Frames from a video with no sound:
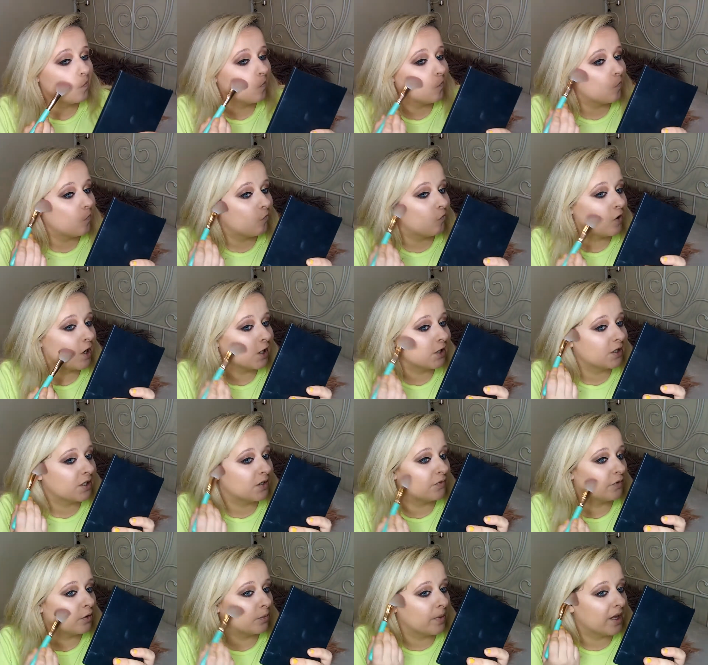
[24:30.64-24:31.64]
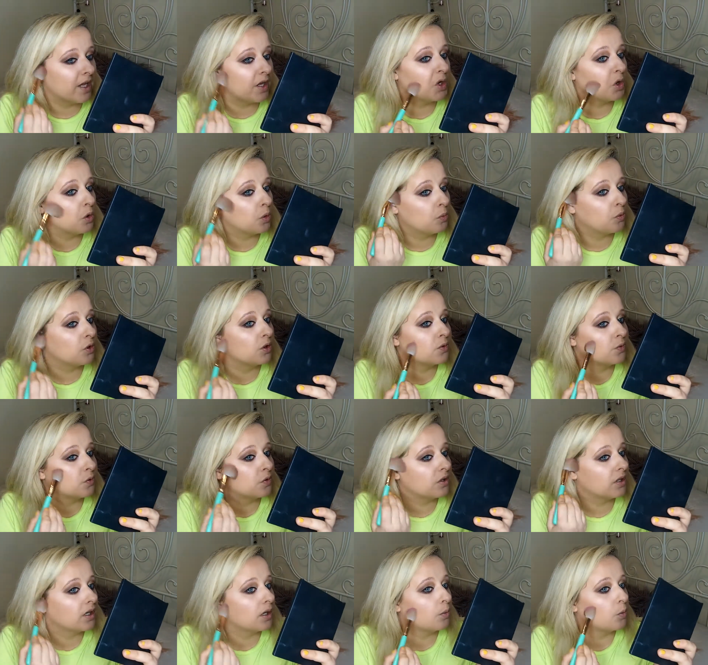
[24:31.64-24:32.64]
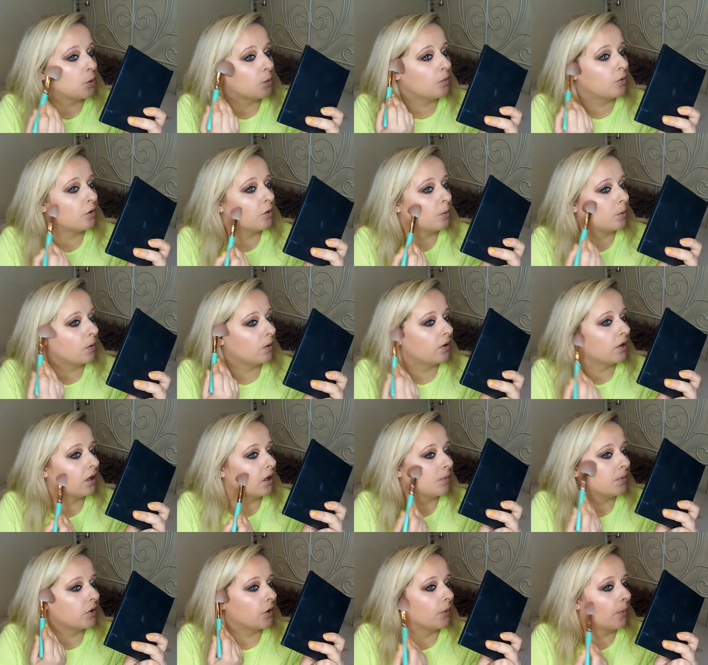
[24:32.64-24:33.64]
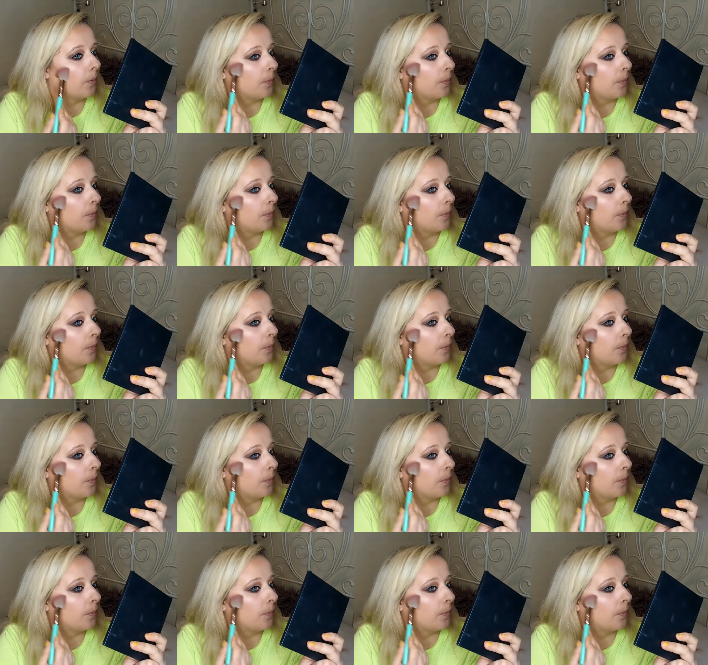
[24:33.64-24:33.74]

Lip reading: festival makeup was one that came up a couple of times.